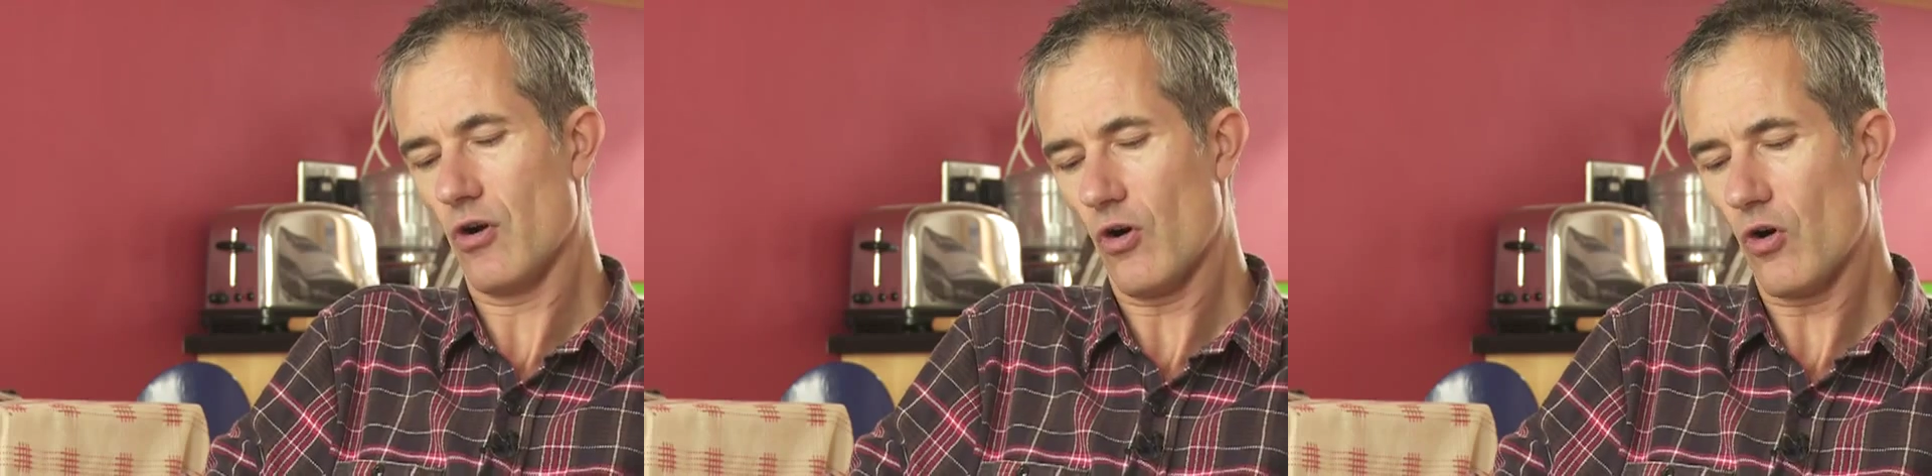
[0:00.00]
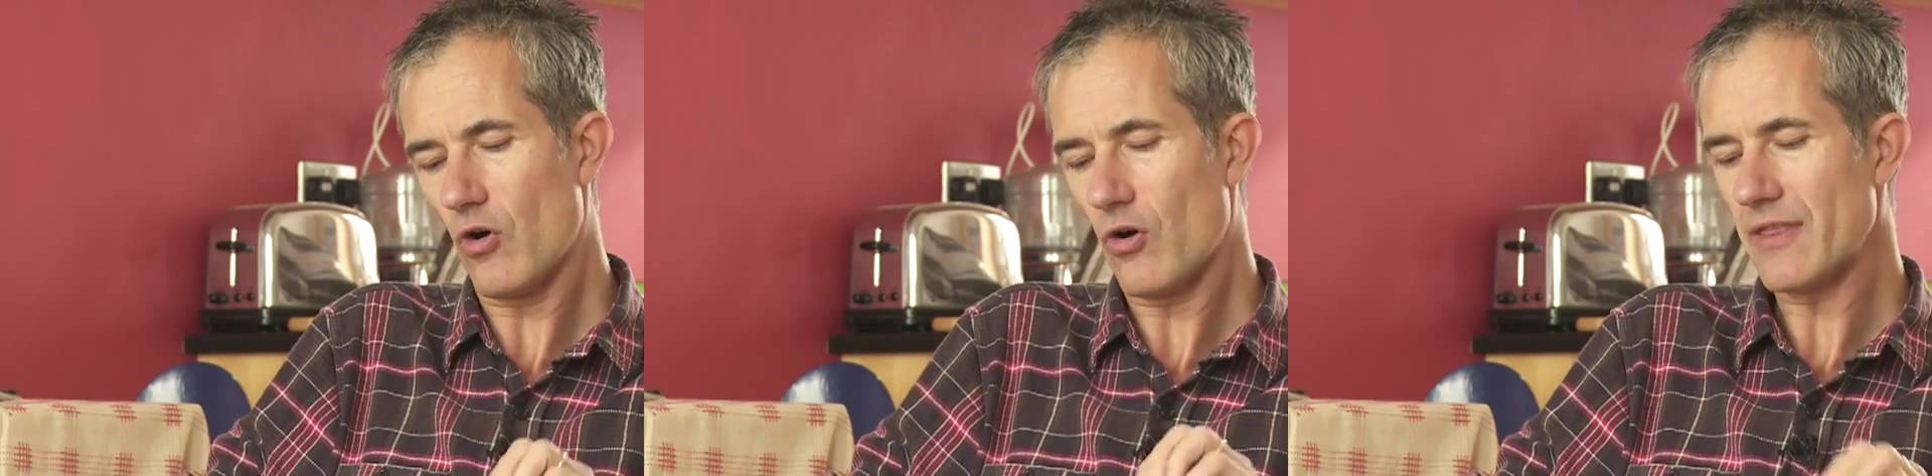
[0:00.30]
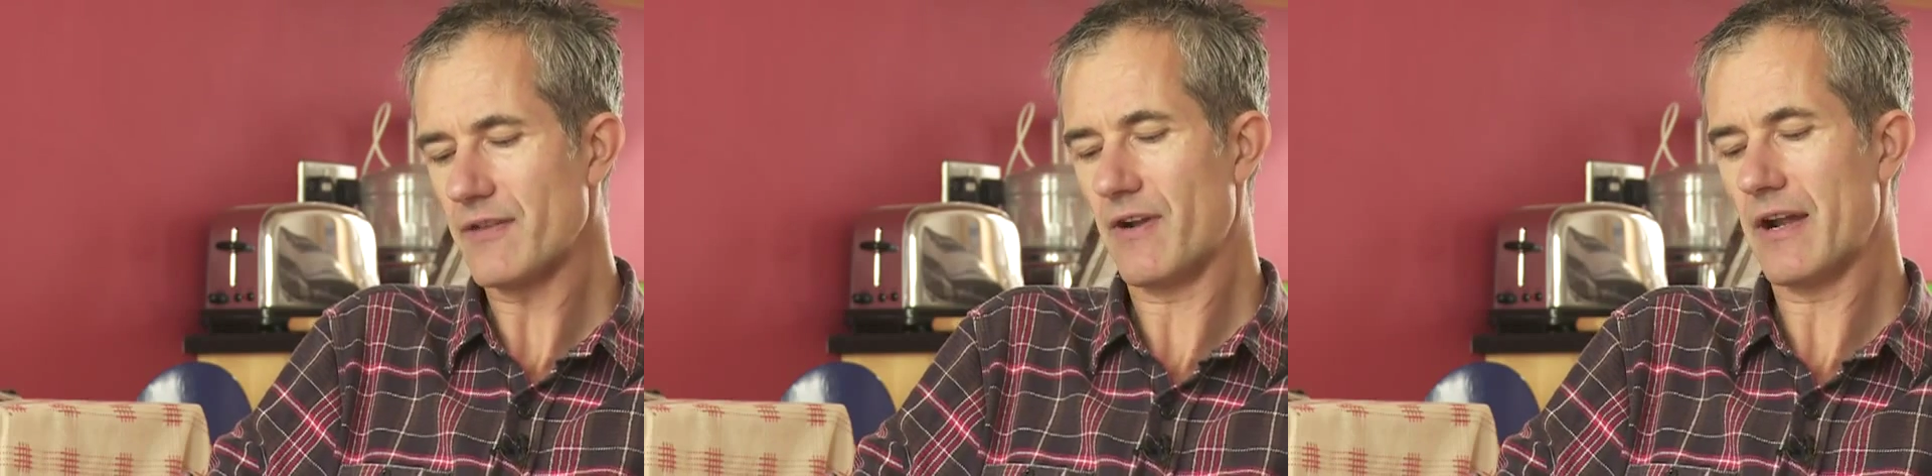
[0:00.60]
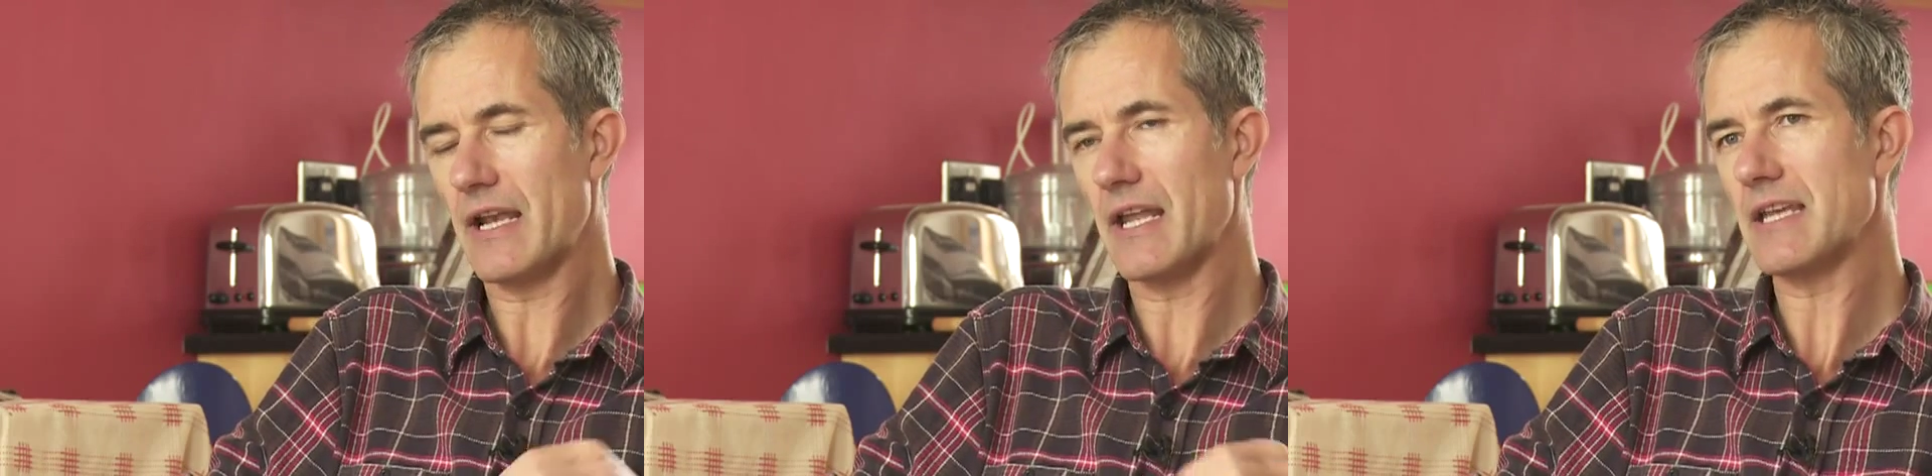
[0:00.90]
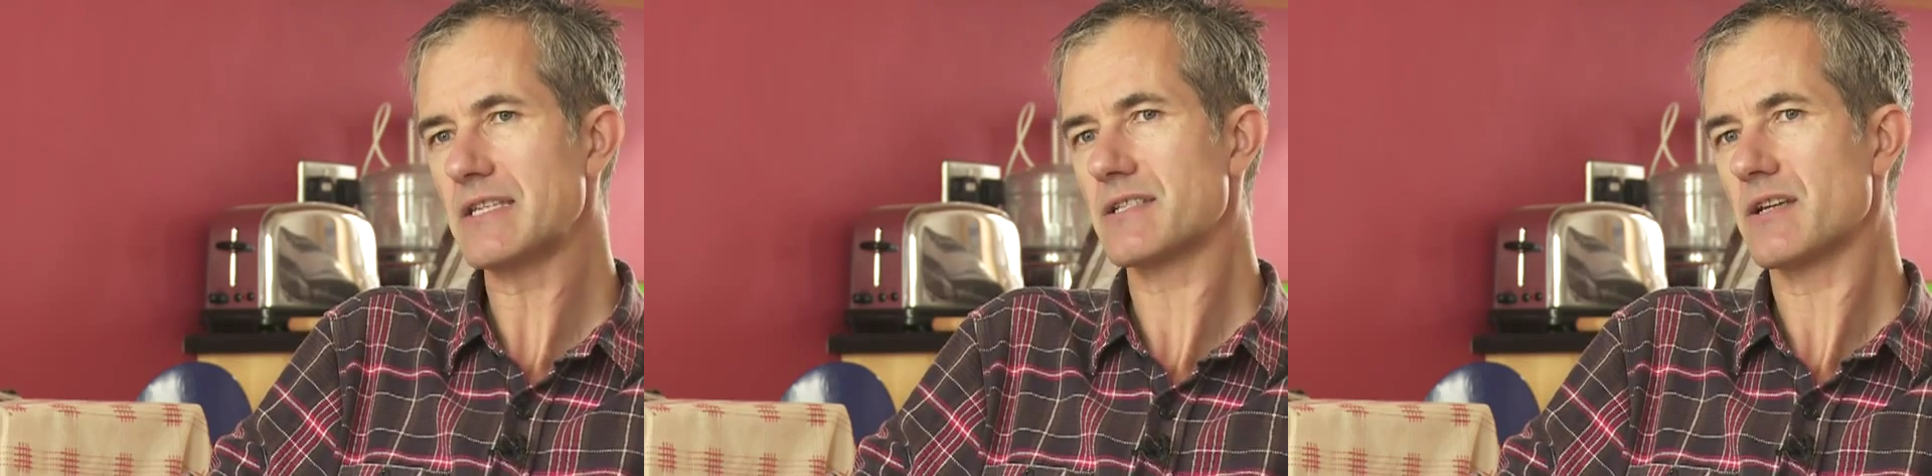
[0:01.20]
or at the very
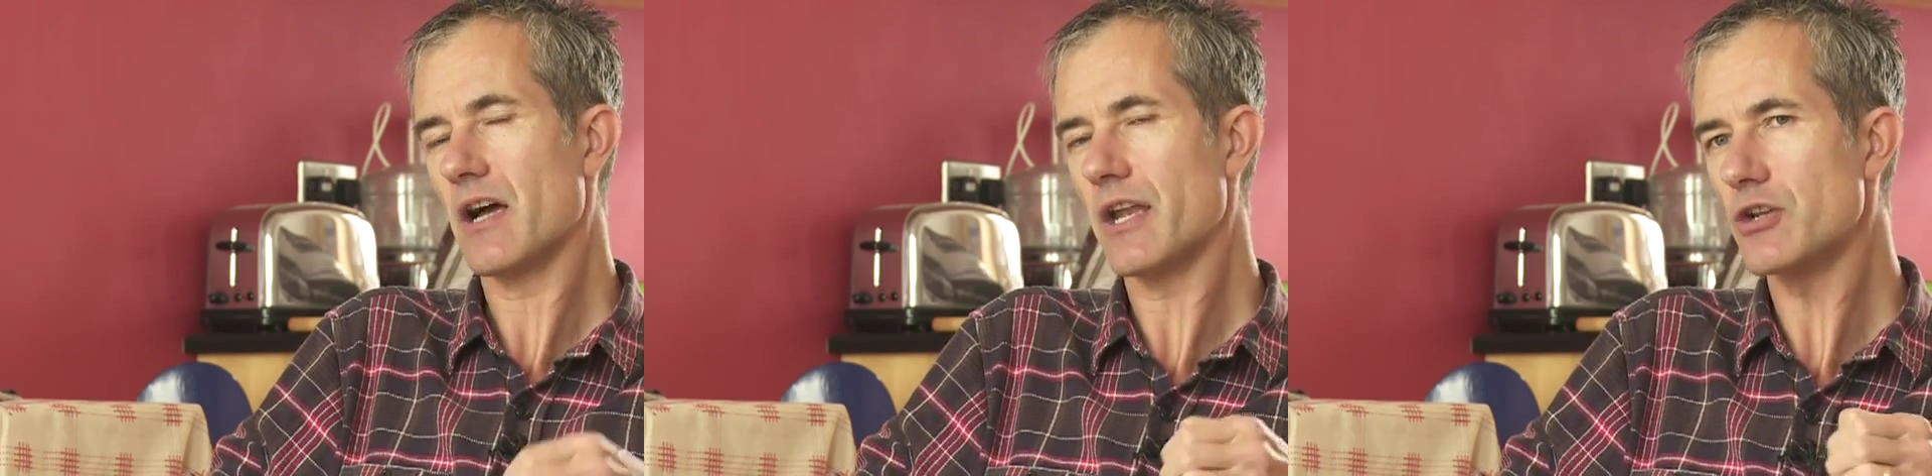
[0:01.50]
least, an